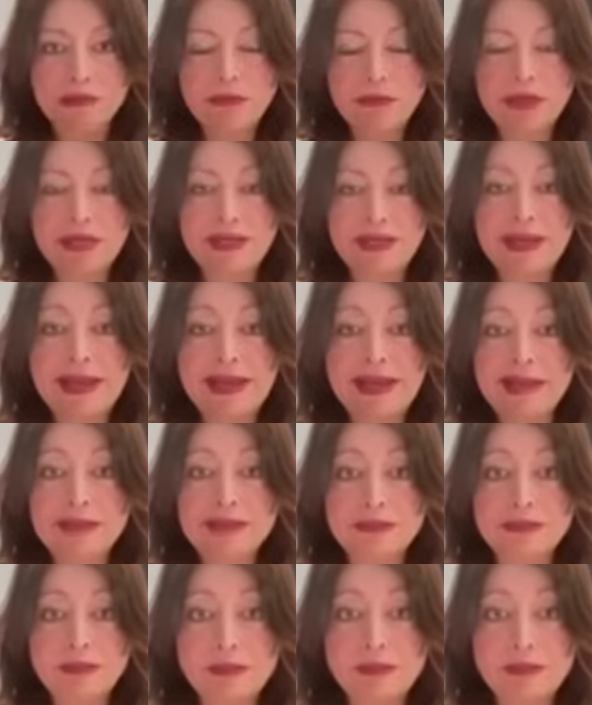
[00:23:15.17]
but as
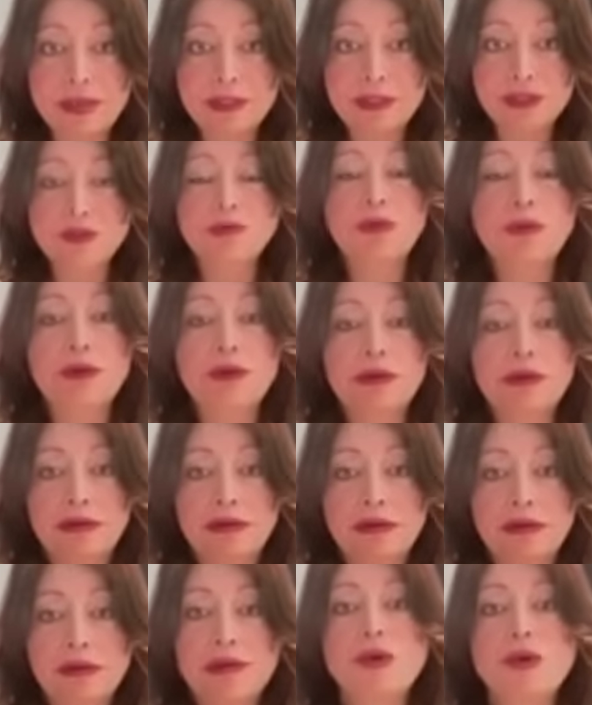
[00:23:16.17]
much more
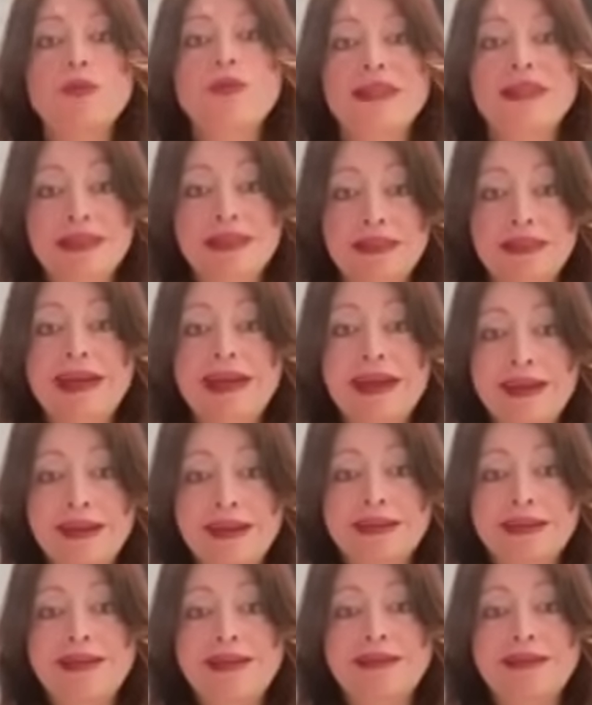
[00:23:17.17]
open than that
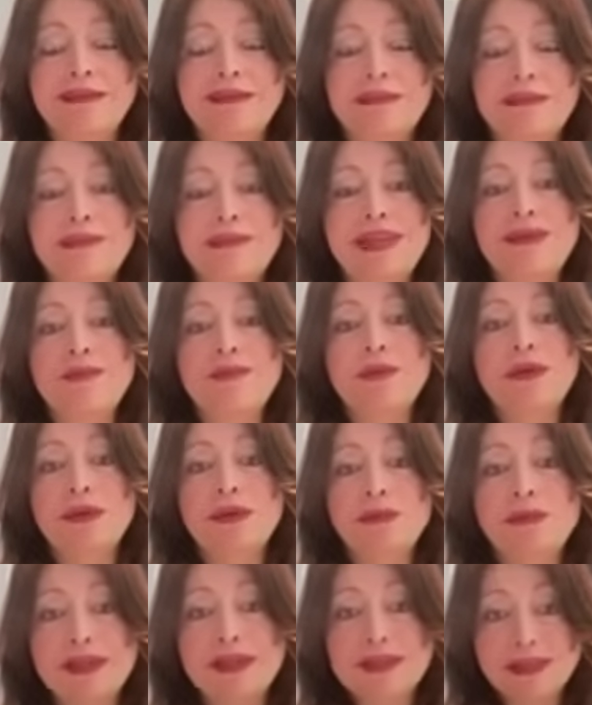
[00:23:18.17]
and many more
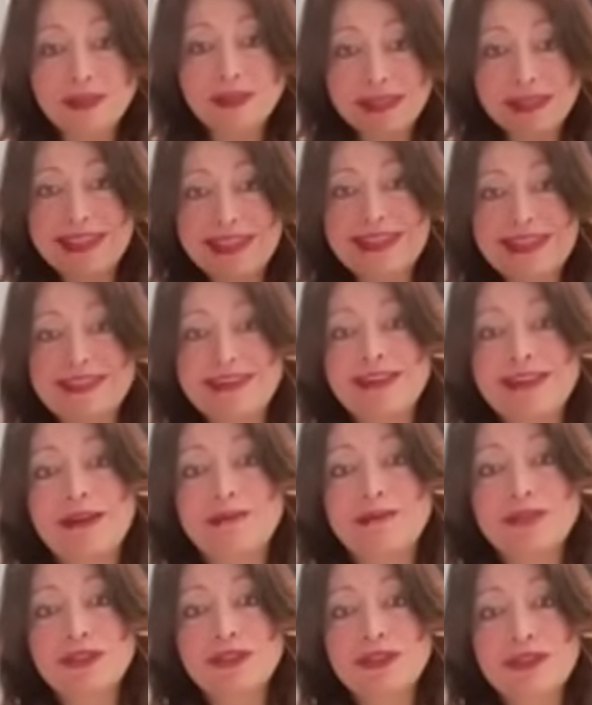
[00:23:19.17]
possibilities and
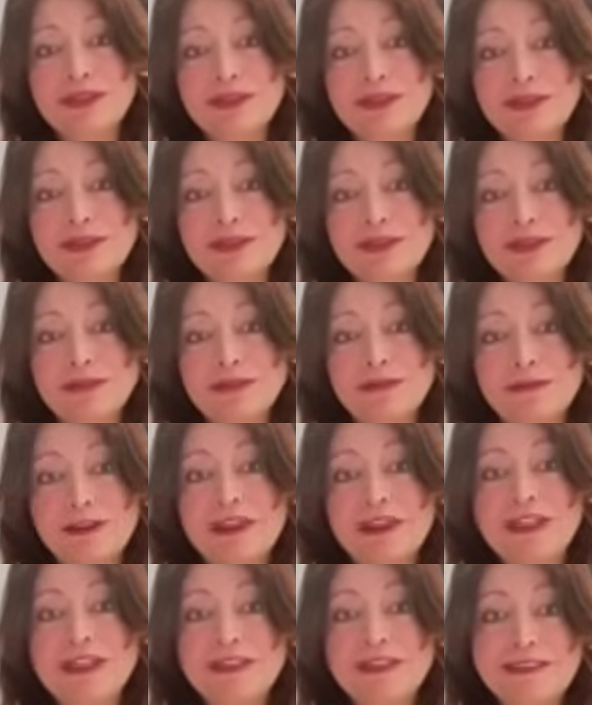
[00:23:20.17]
options for
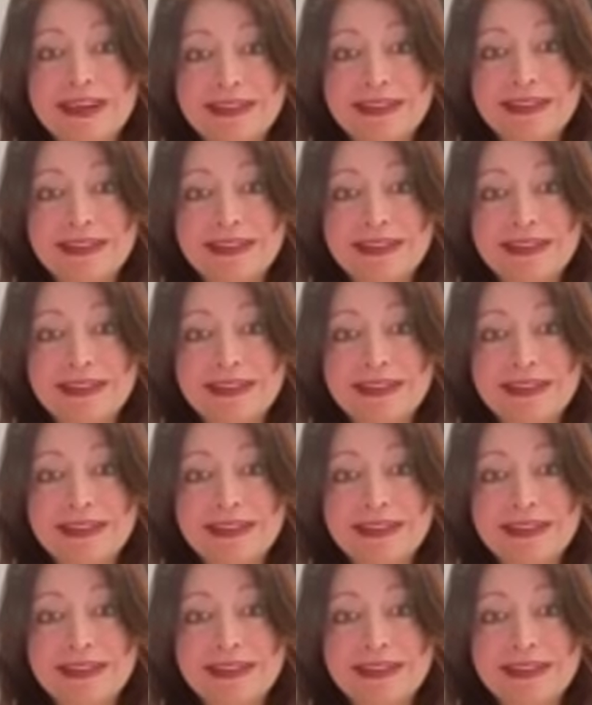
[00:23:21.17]
each of us.